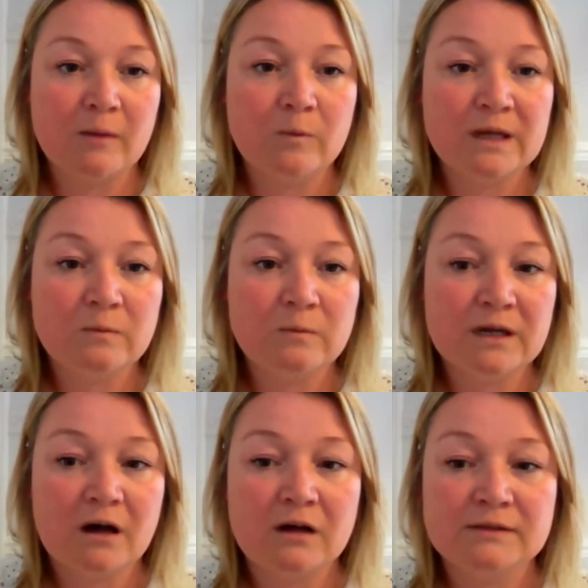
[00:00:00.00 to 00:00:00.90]

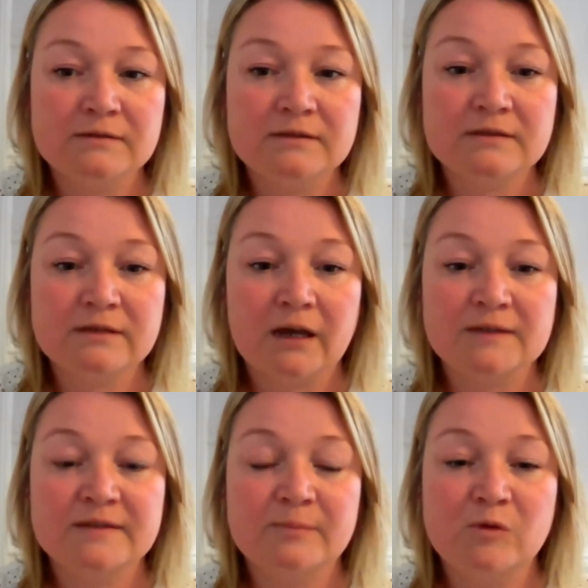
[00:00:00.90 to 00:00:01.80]
We can't
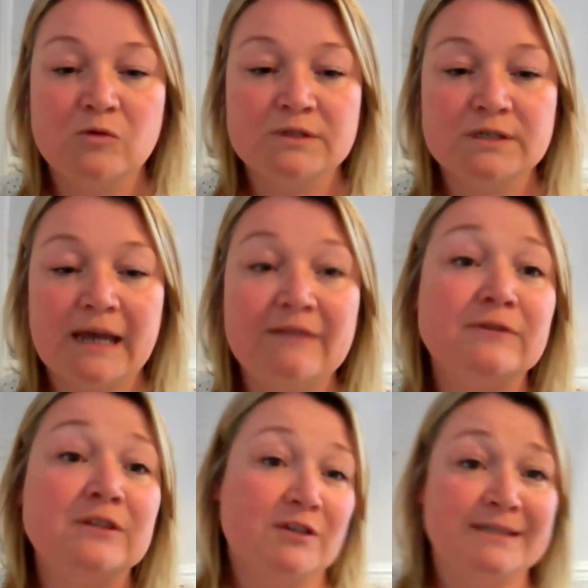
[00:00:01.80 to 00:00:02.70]
support
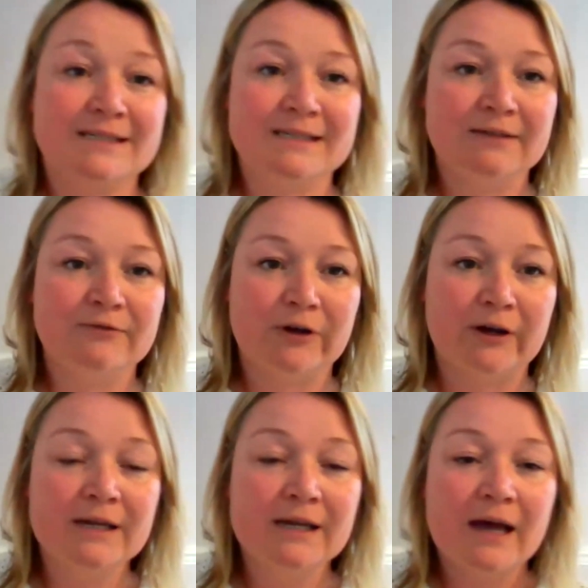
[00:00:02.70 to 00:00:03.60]
every trusted
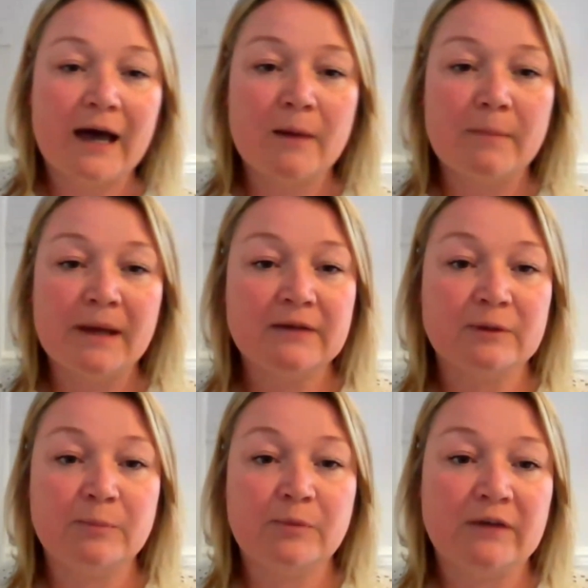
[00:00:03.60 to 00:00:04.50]
deliverer and
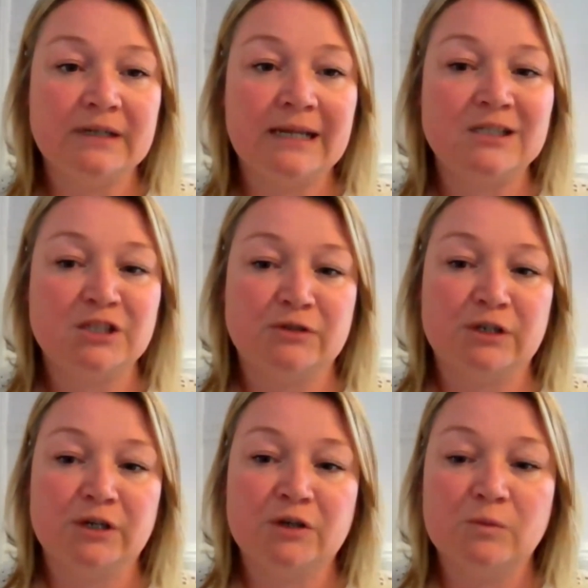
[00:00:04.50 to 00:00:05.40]
every private
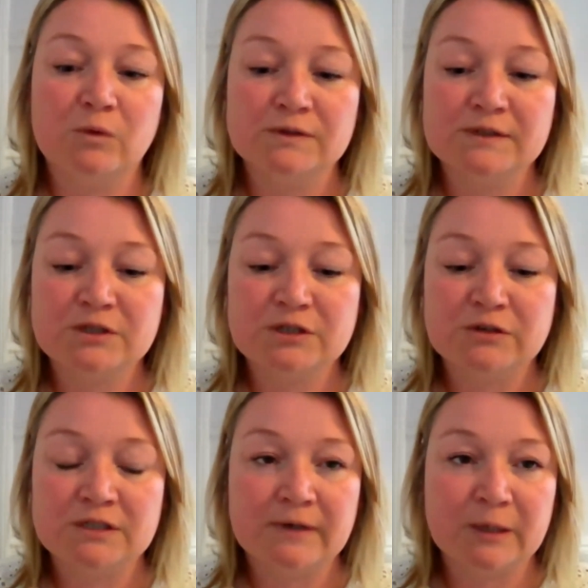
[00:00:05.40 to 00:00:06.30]
landowner who wants
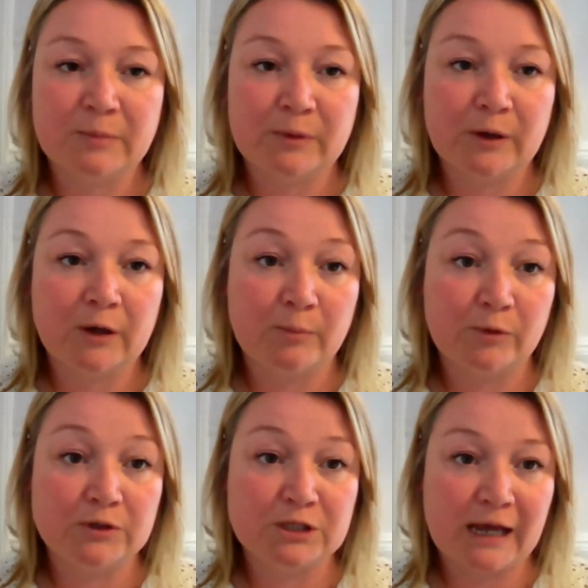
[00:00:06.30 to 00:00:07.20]
to develop a
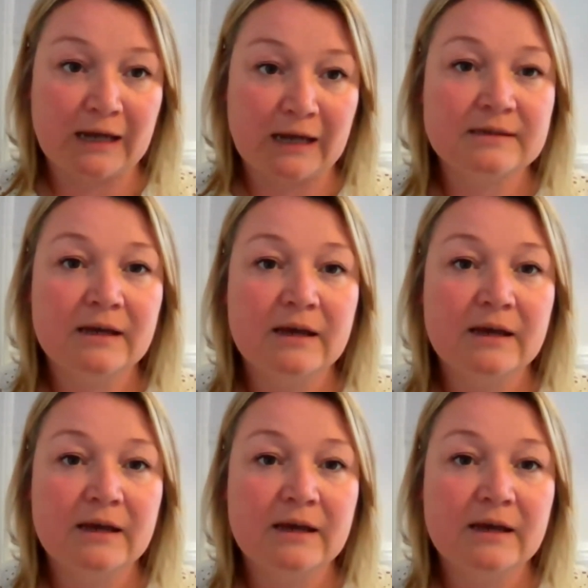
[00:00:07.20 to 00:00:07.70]
project.